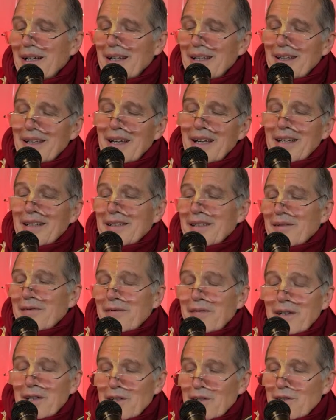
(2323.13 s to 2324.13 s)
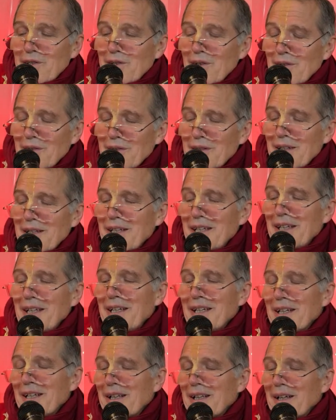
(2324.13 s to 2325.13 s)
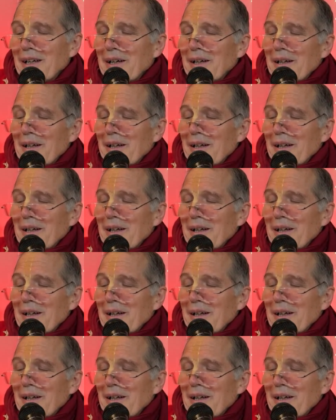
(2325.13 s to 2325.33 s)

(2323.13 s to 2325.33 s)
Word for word: there is a fish on the heel,